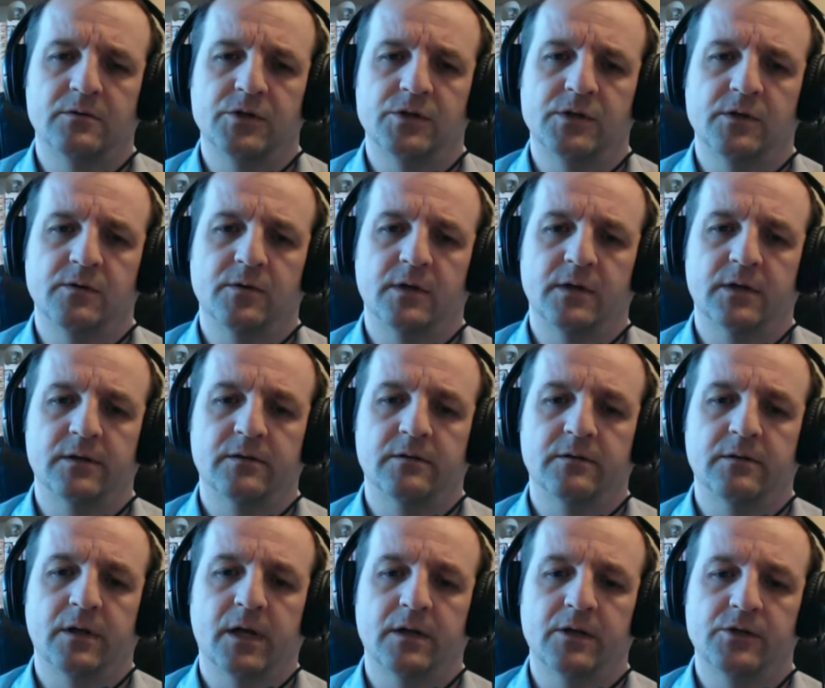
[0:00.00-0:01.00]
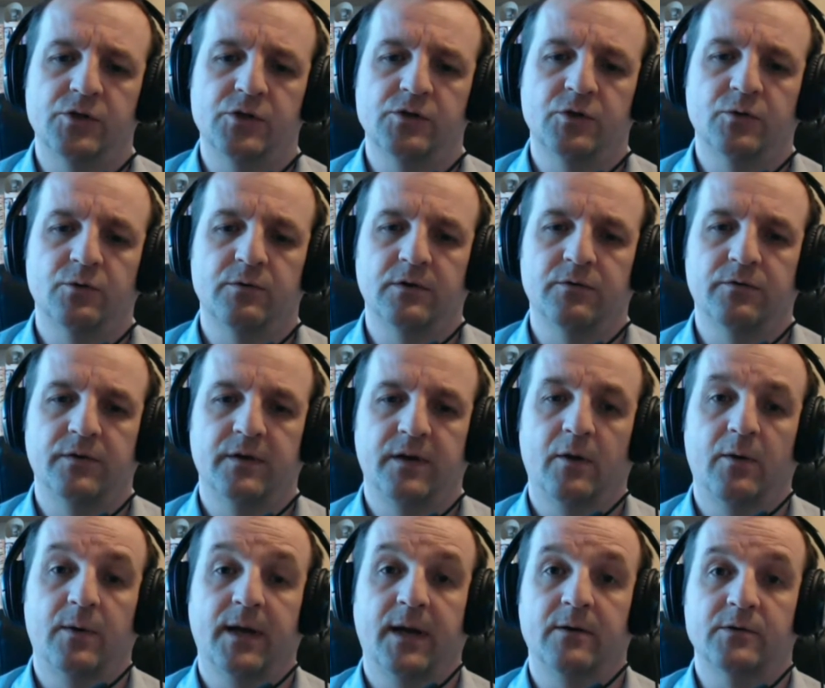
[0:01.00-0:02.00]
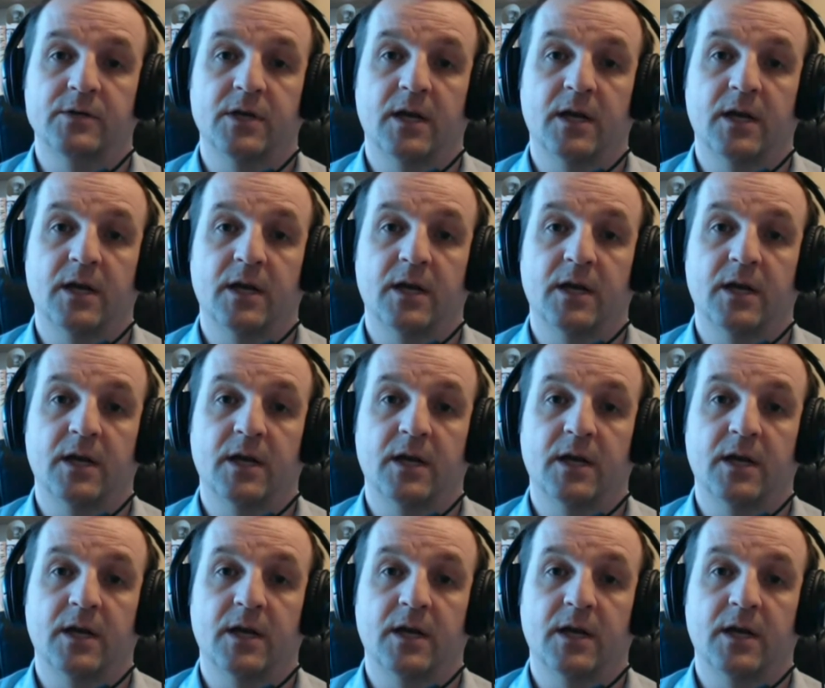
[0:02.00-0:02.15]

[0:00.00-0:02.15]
just do a little tutorial video on how to